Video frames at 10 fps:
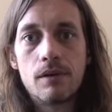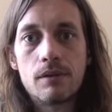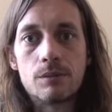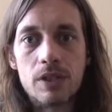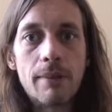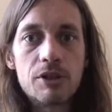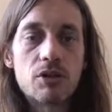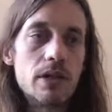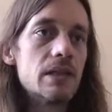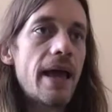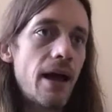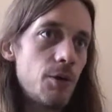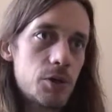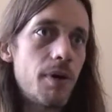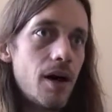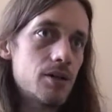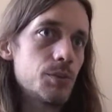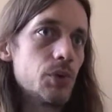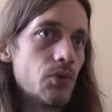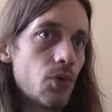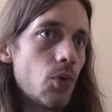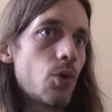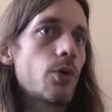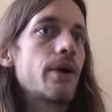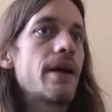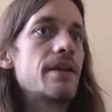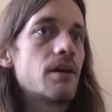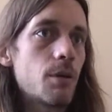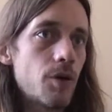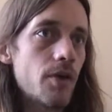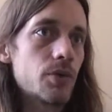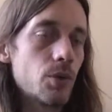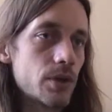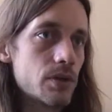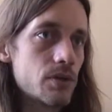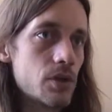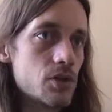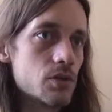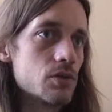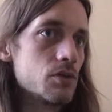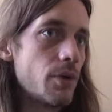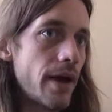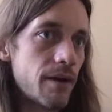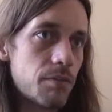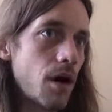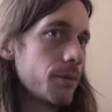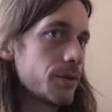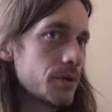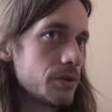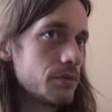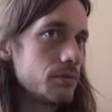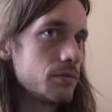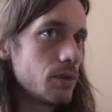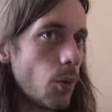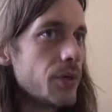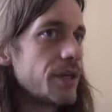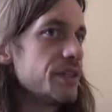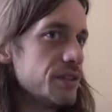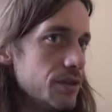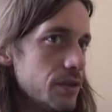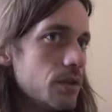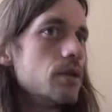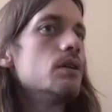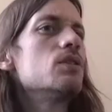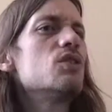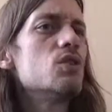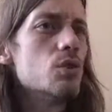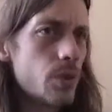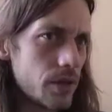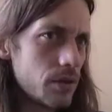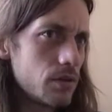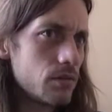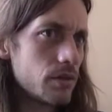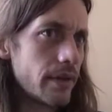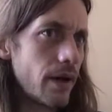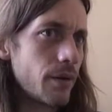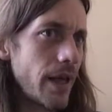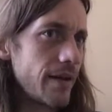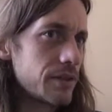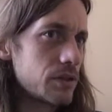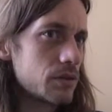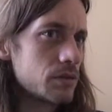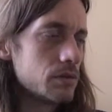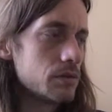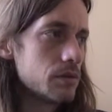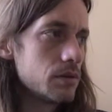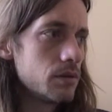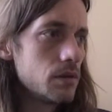we demonstrated how it's possible for a nonprofit organization to have property donated to it without having to